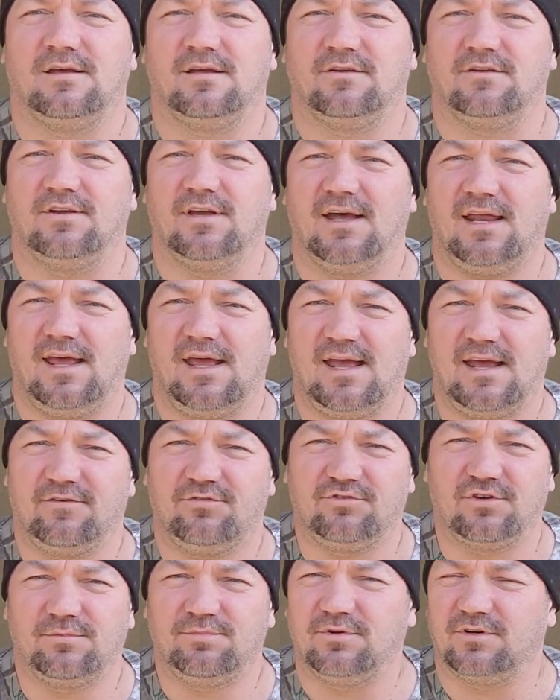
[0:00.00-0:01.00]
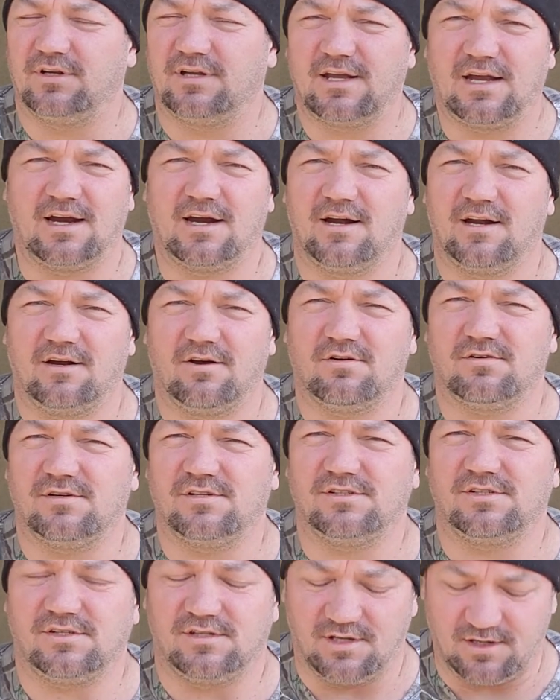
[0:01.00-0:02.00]
You gotta have something to carry all this
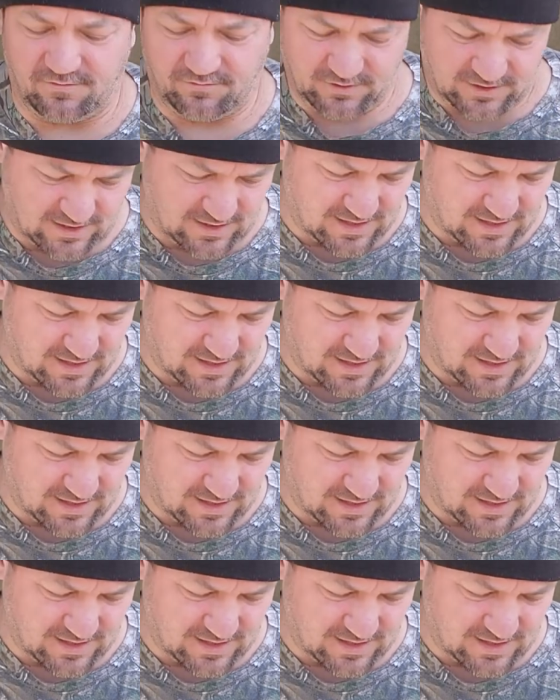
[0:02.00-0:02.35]
stuff in.